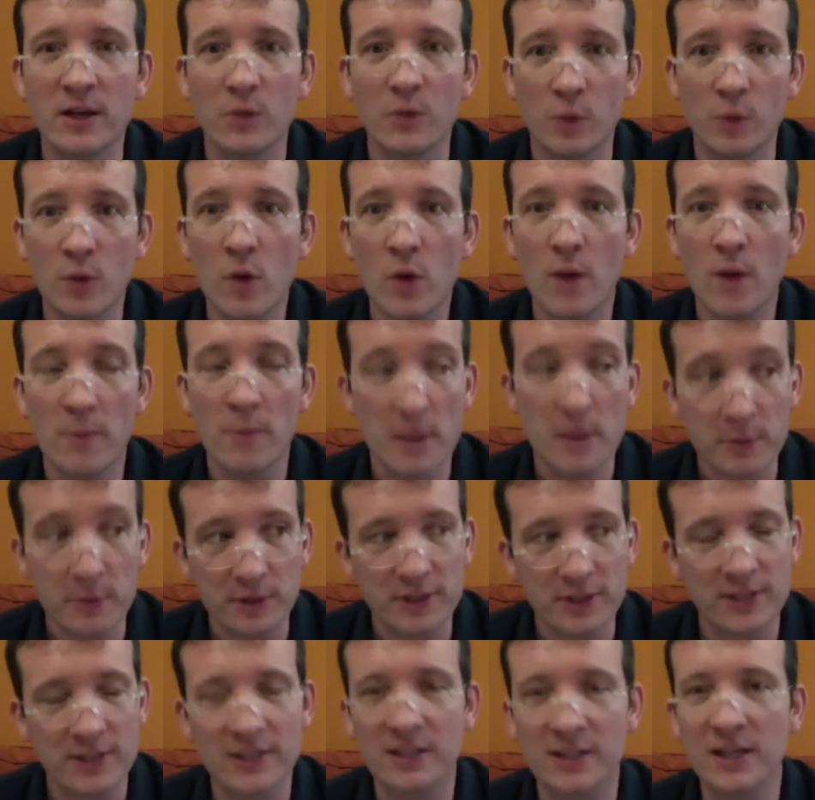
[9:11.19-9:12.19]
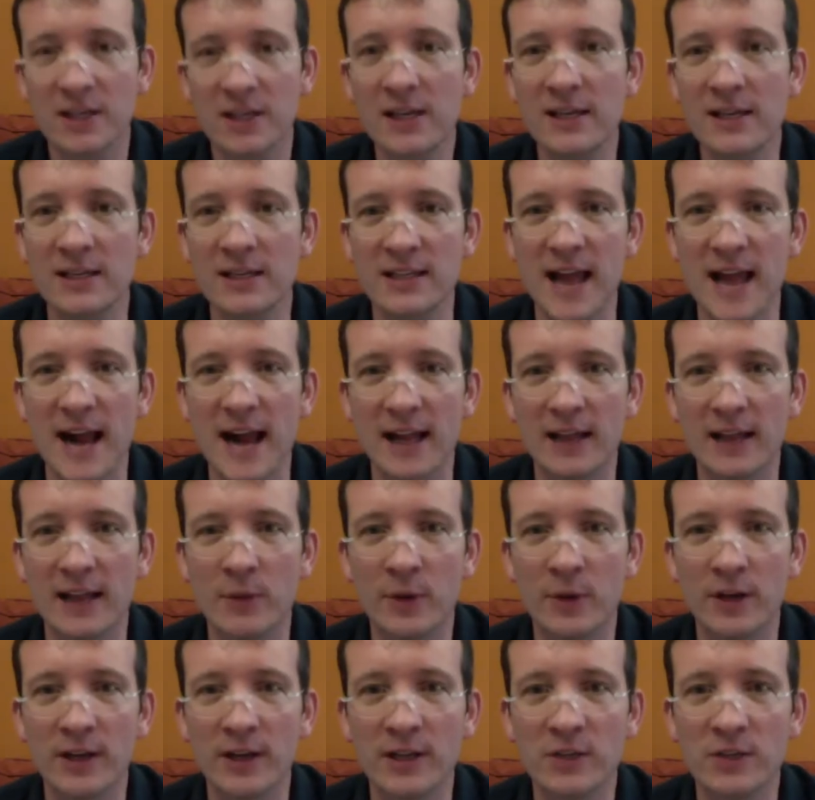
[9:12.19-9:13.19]
We want people to see exactly
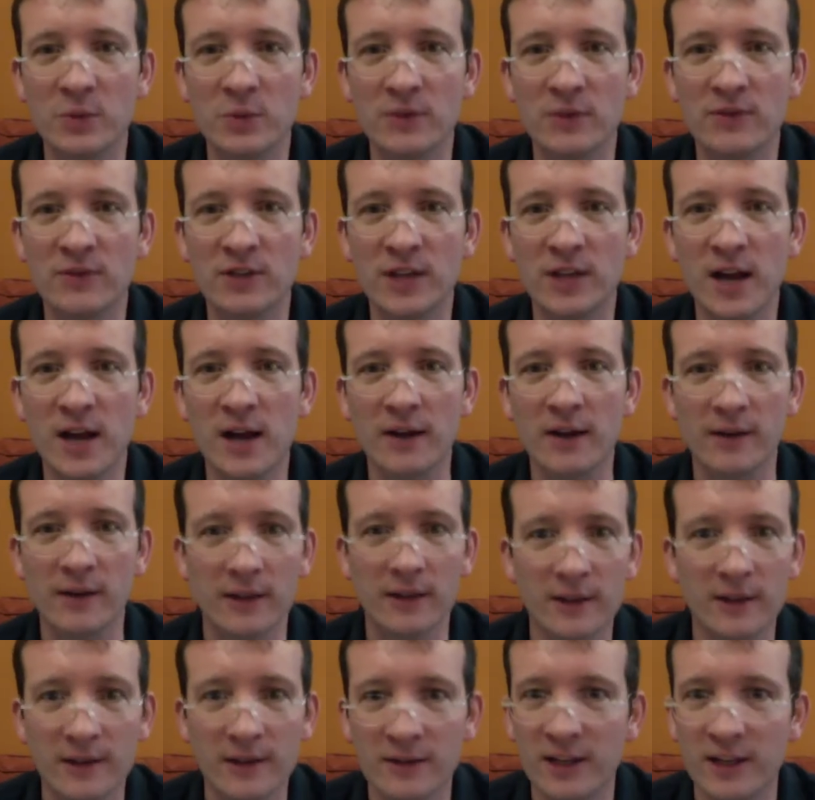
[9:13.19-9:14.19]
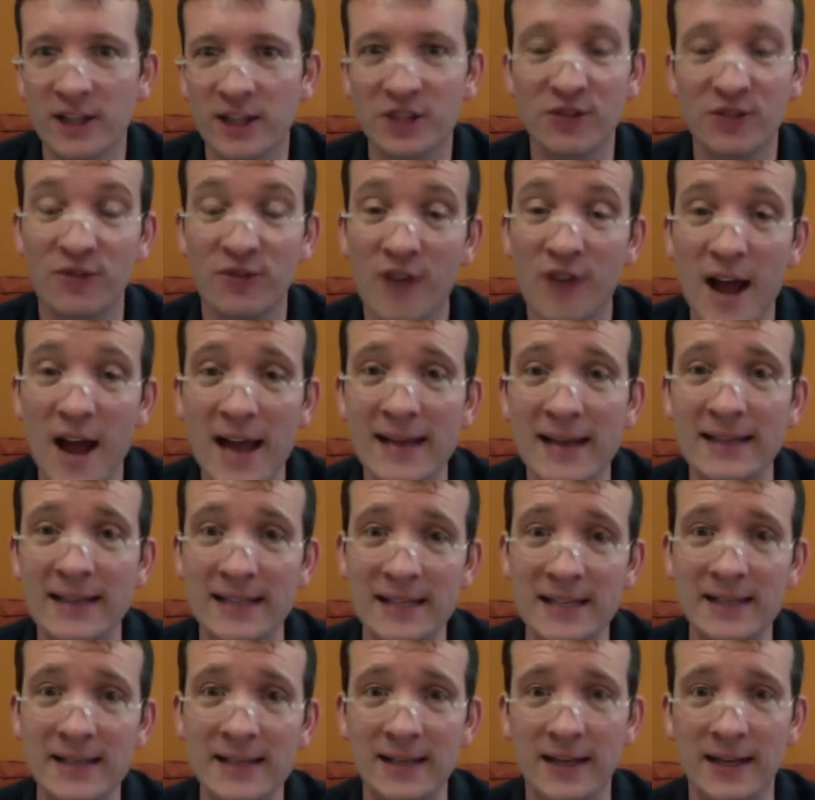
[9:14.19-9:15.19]
what it is we've done in its fine
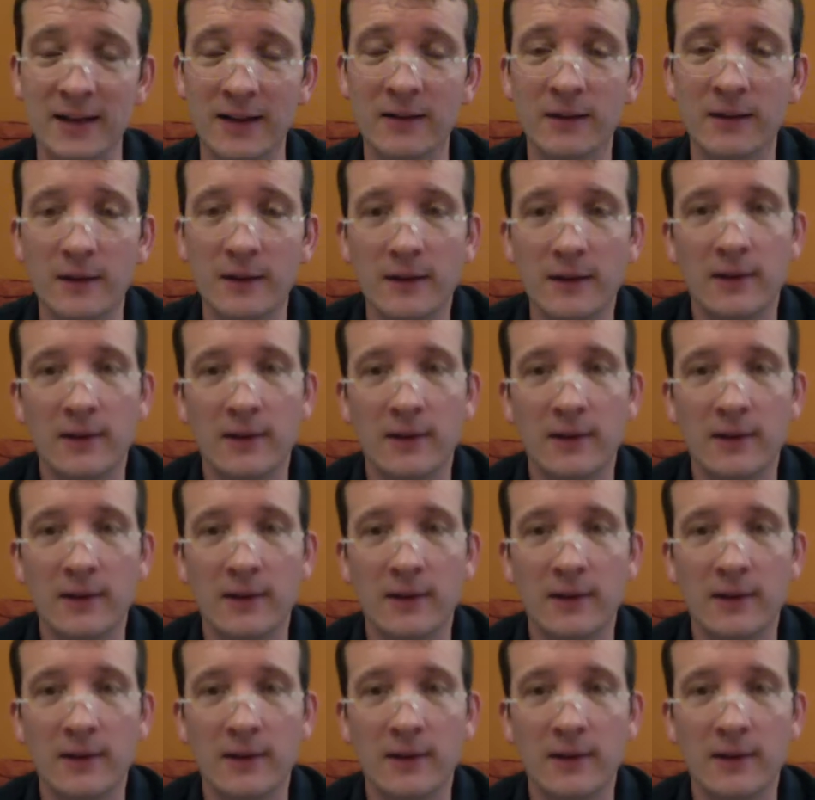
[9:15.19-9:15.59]
detail.